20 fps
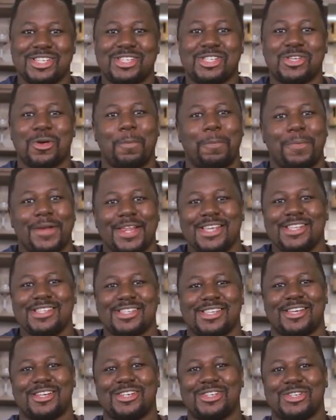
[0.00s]
So
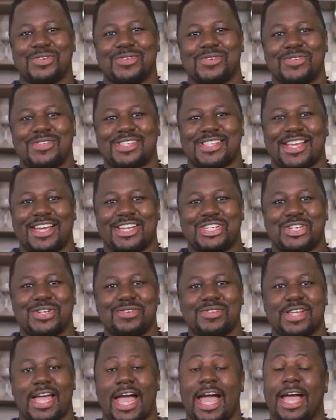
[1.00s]
please do stay
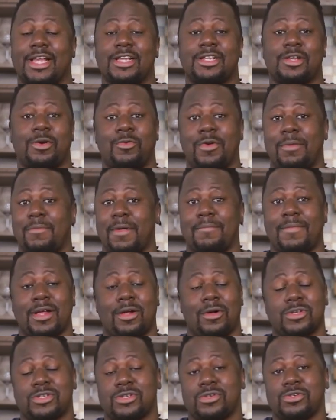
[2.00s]
tuned, and
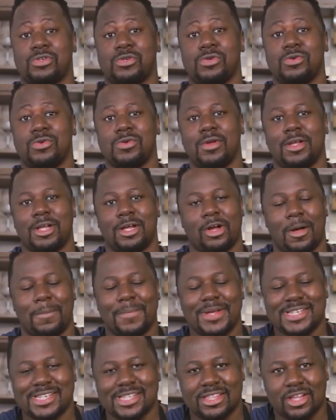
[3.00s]
remember, also do
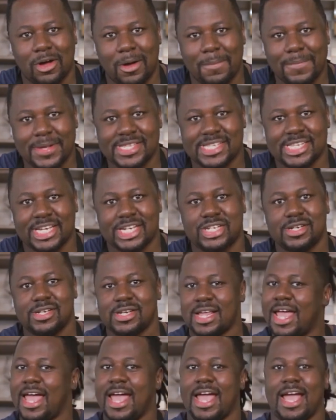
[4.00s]
comment in the comment
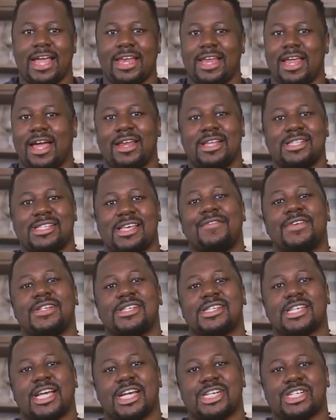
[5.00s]
section, and yeah, let's have a
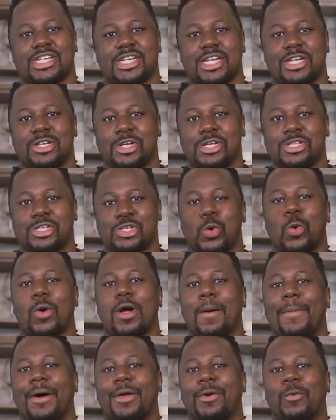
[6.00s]
discussion and let's
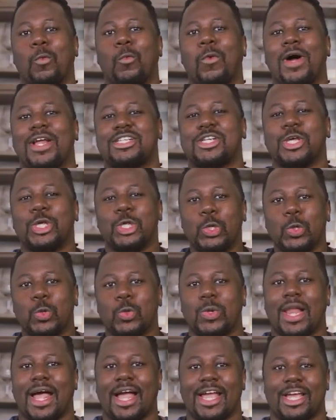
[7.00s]
talk about what
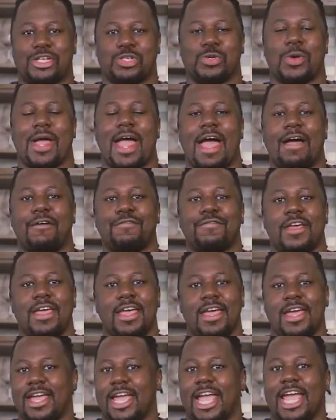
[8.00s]
you like to have
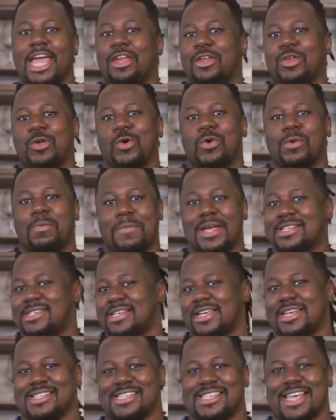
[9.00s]
in your
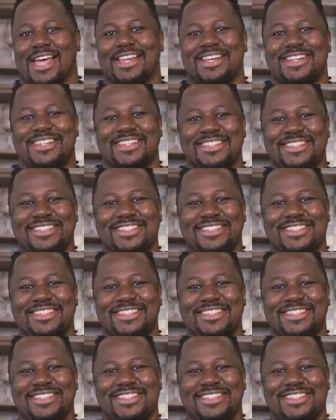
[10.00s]
Mexican salad.